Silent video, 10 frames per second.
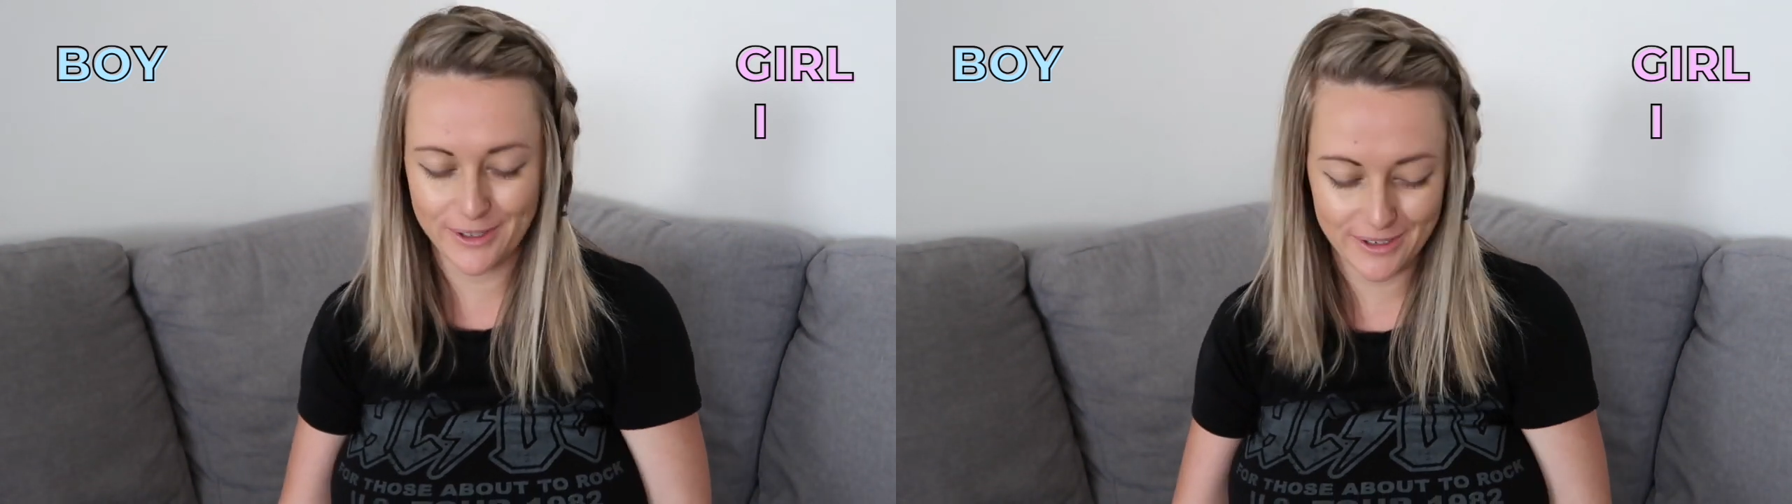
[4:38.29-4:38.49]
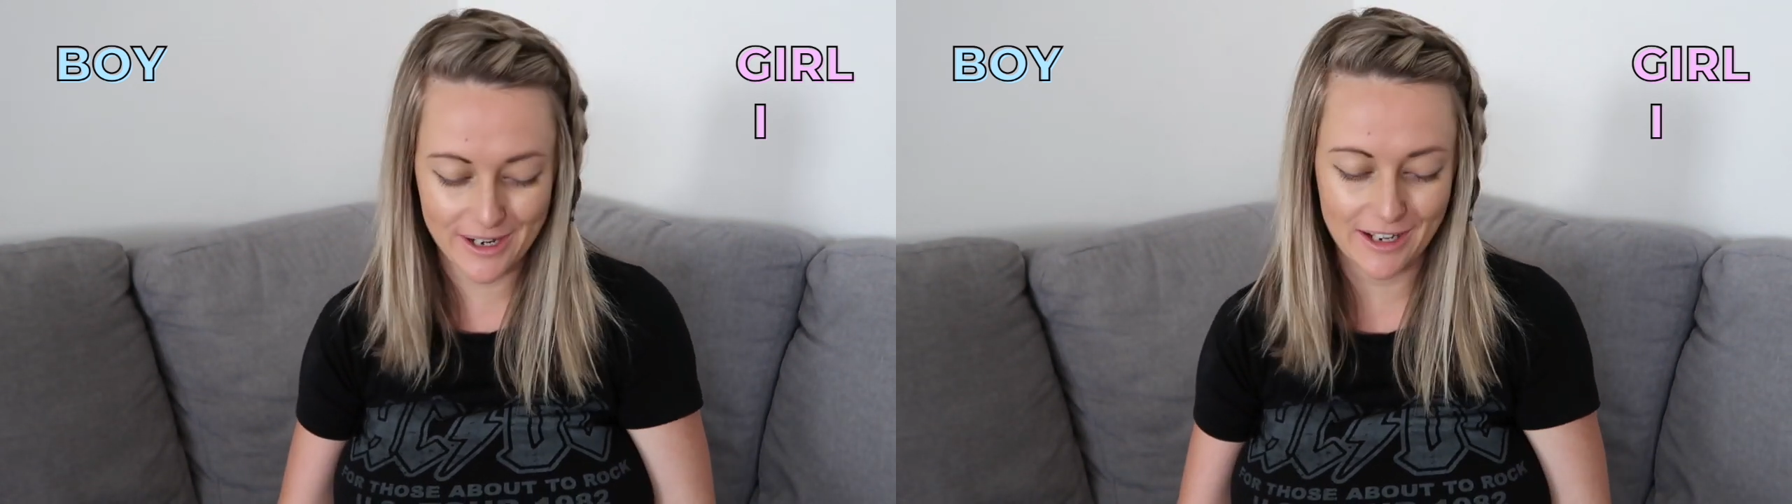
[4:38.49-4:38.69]

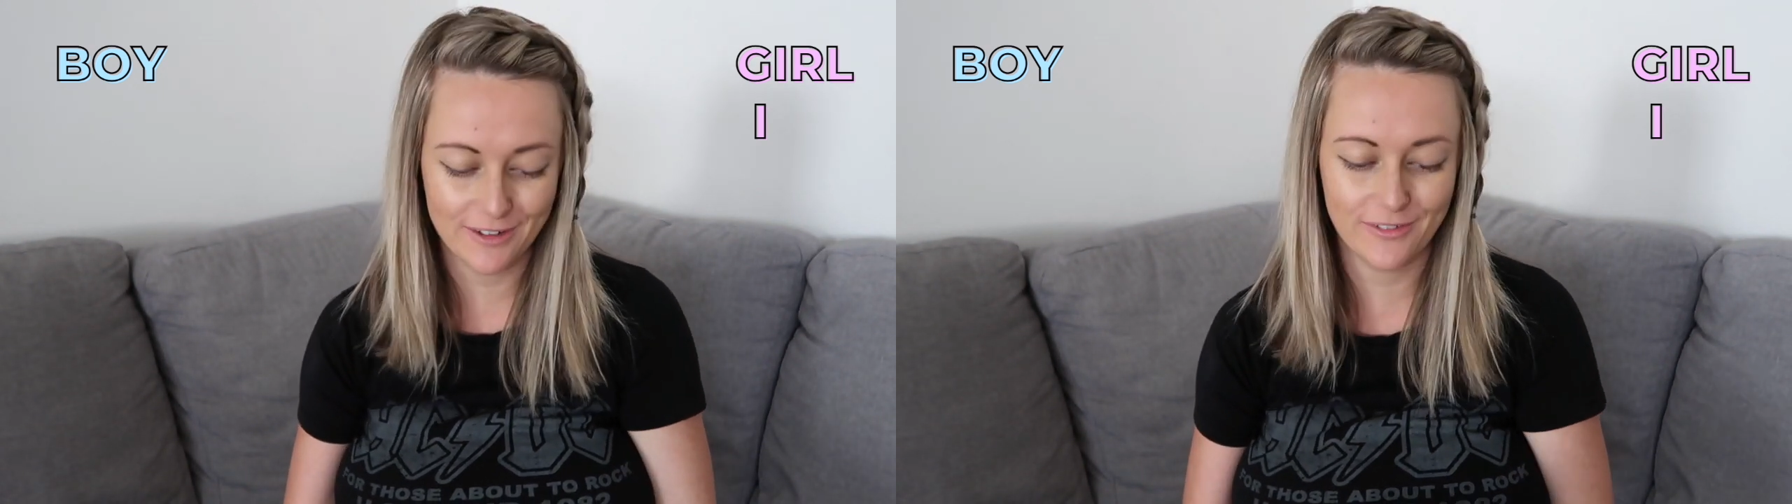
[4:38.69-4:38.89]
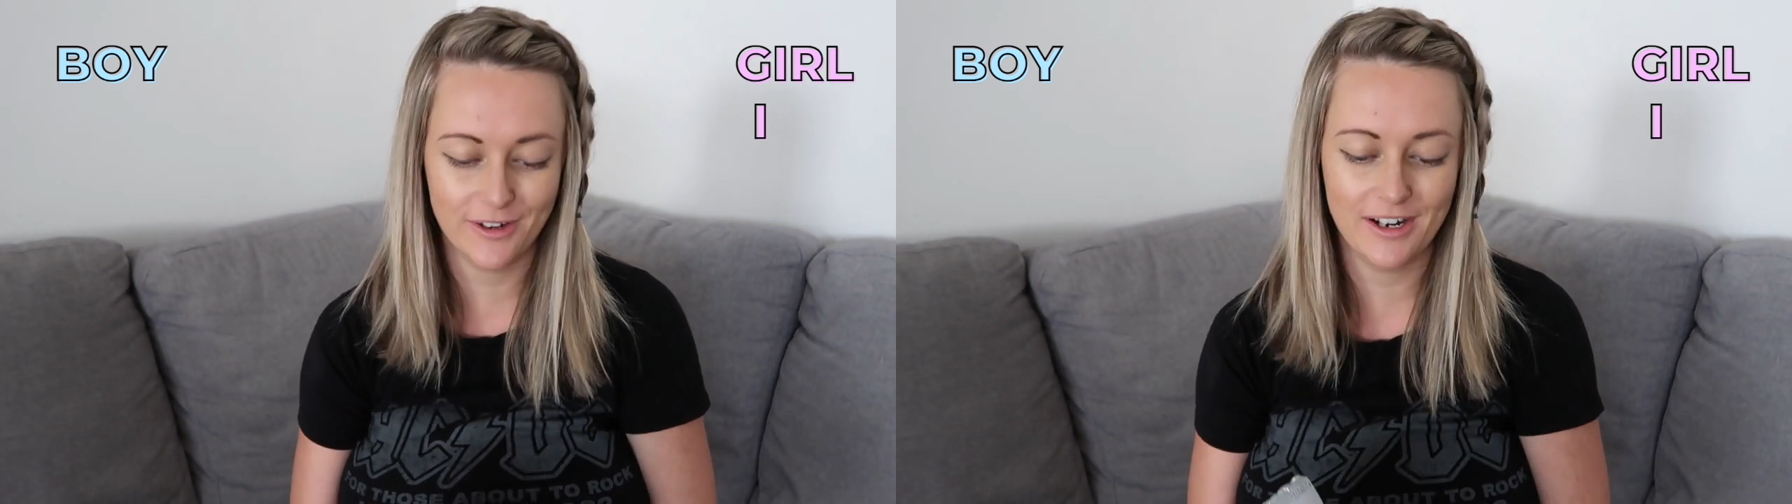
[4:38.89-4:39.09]
you
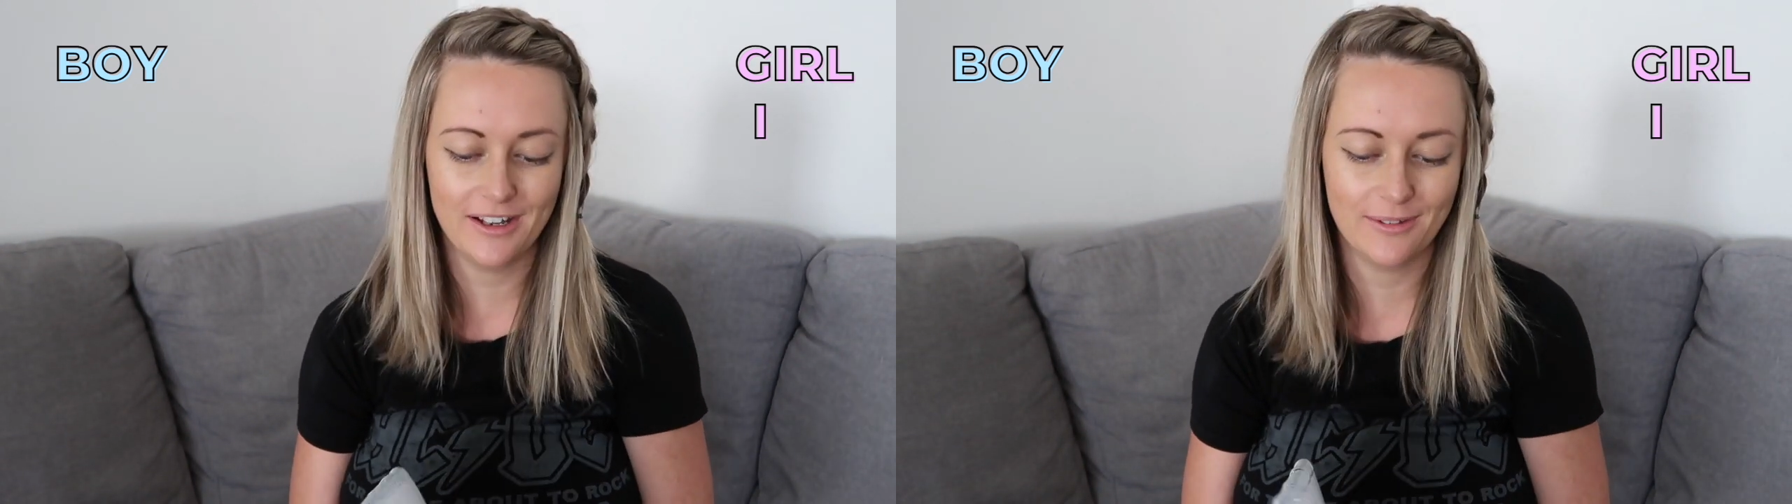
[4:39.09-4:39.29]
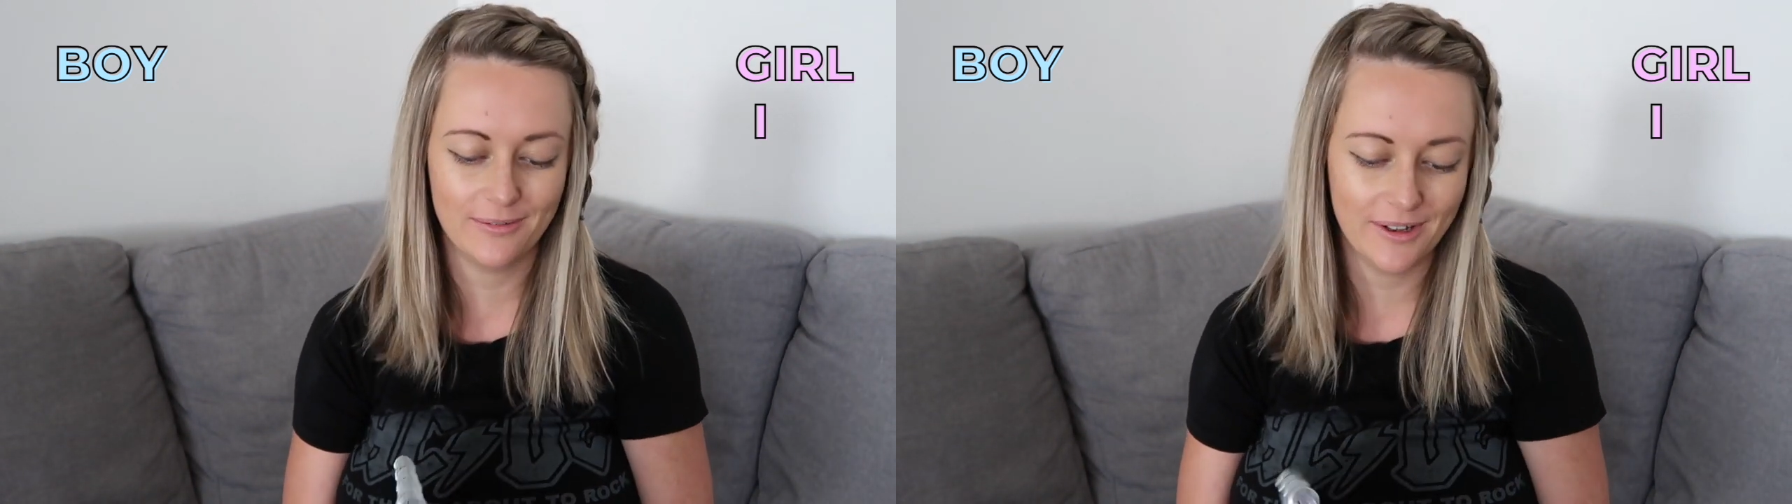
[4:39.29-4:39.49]
guys vote
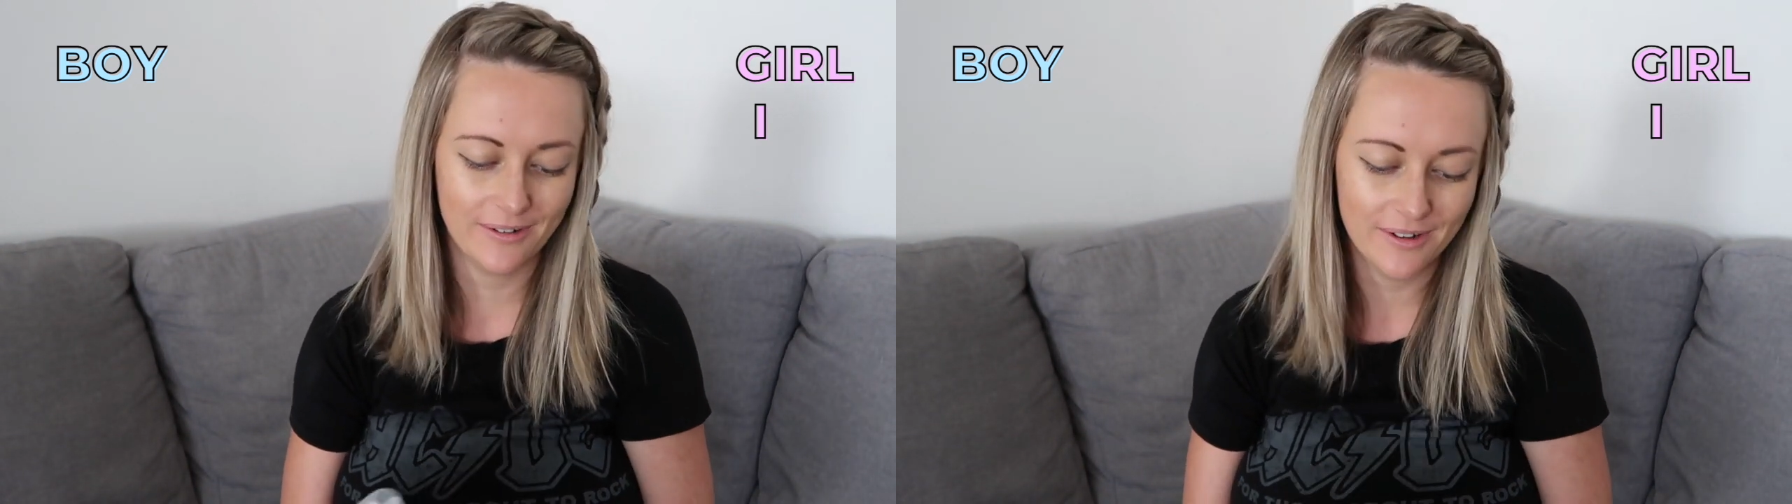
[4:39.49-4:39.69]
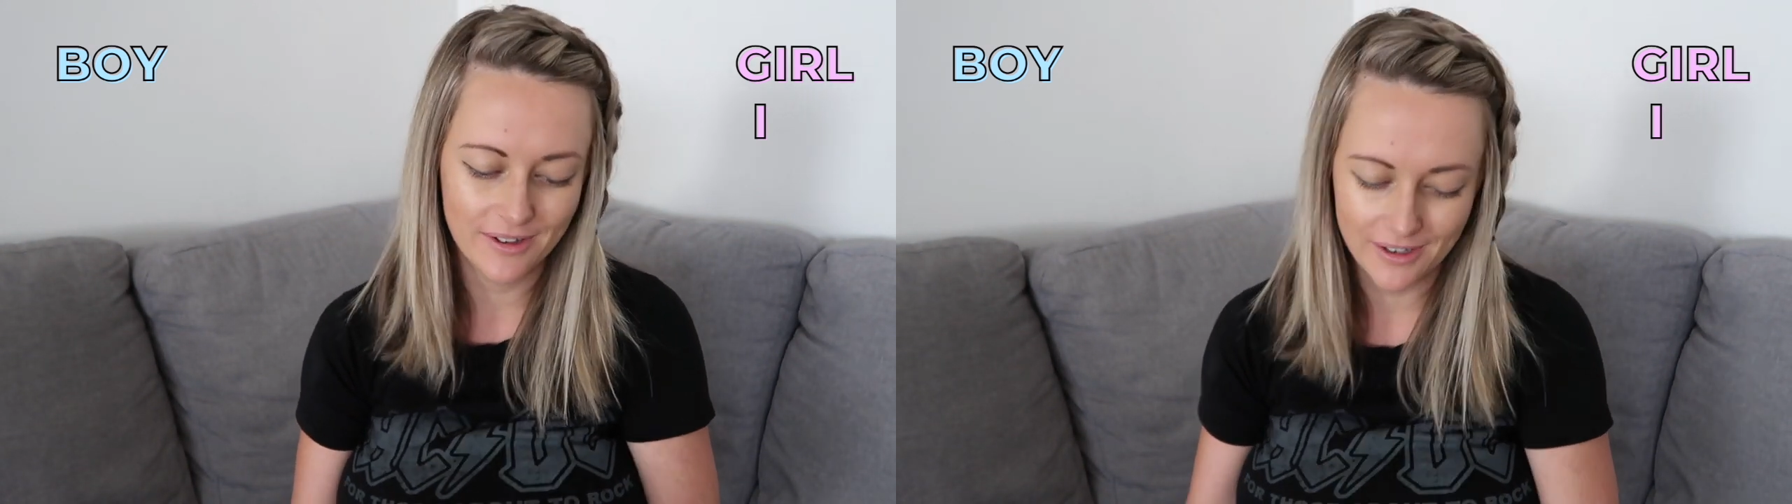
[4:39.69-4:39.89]
as well.